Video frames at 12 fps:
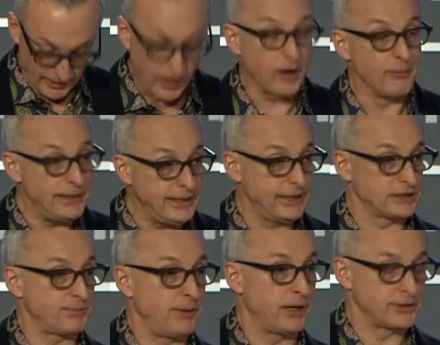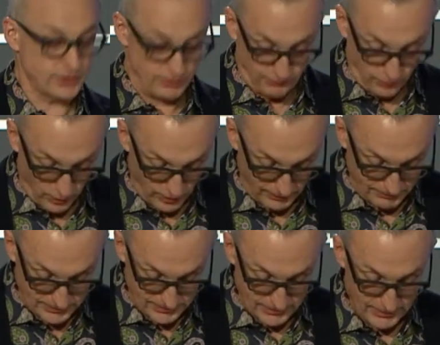our media sponsor,
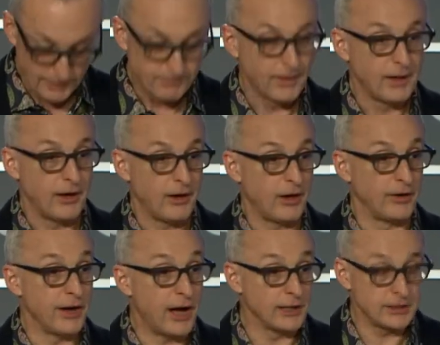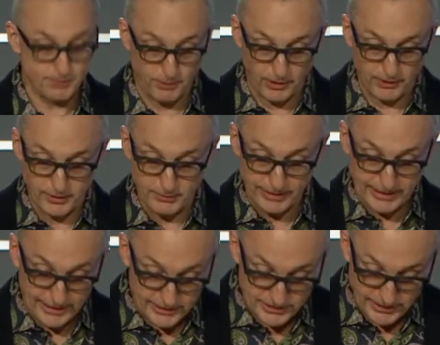Forbes, our knowledge partner,
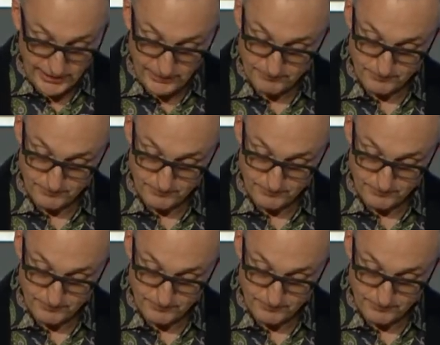McKinsey,